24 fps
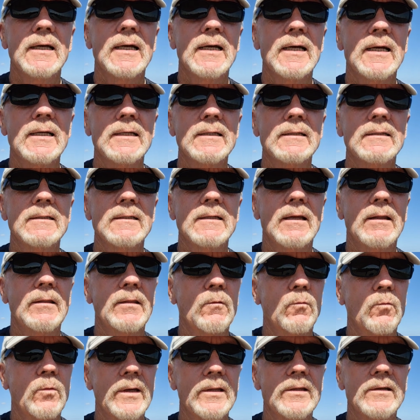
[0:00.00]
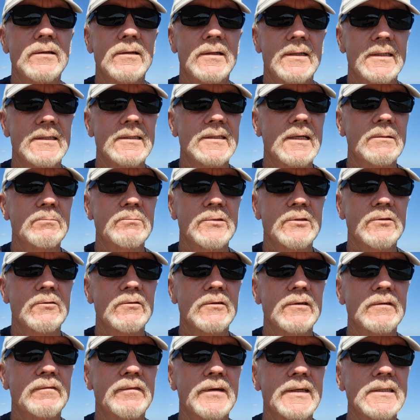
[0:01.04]
and the weather is
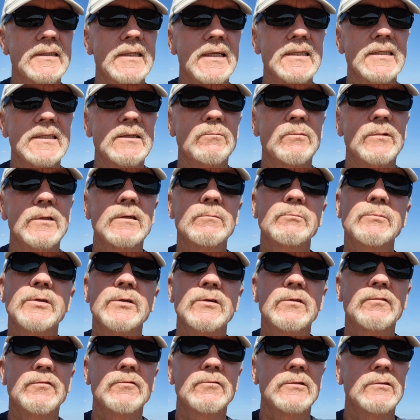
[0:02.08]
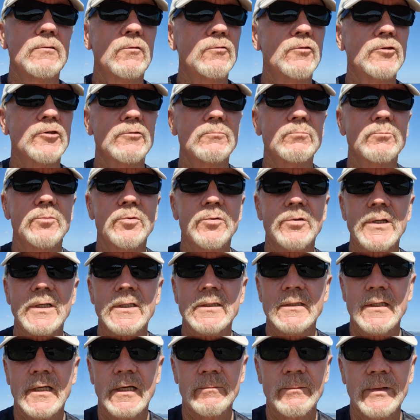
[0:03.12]
absolutely fantastic with a beautiful ocean
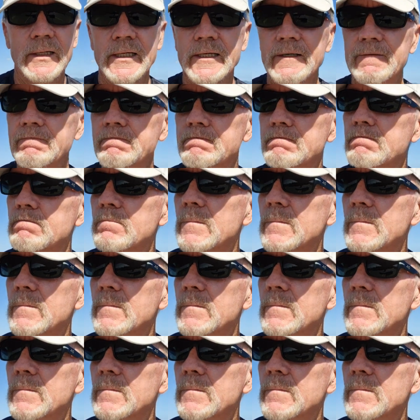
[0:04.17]
breeze coming in.